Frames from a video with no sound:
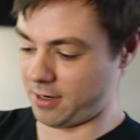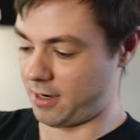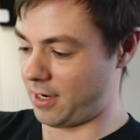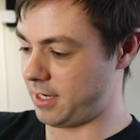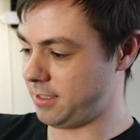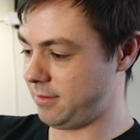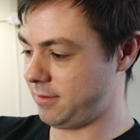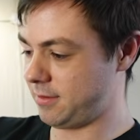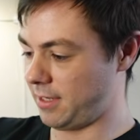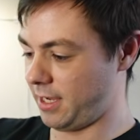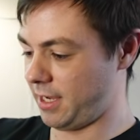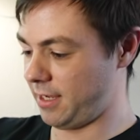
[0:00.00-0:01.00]
on,
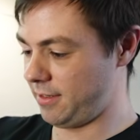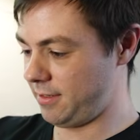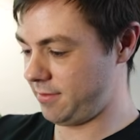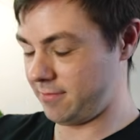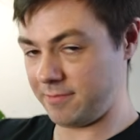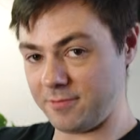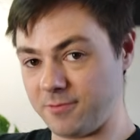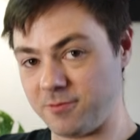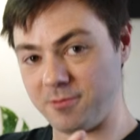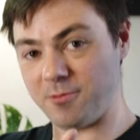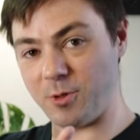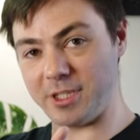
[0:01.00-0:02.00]
and
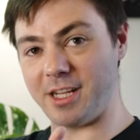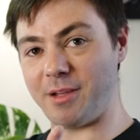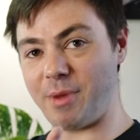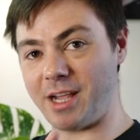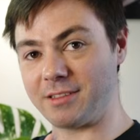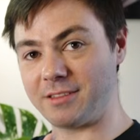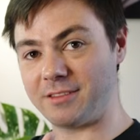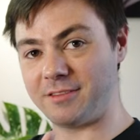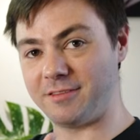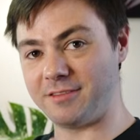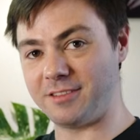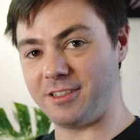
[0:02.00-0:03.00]
we did it, Max.
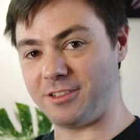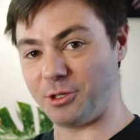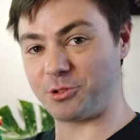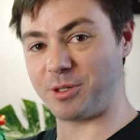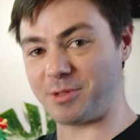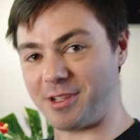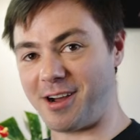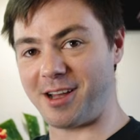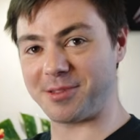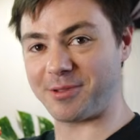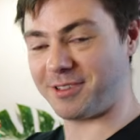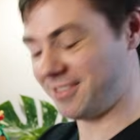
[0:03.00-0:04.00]
No trips to the
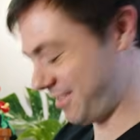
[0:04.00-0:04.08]
hospital.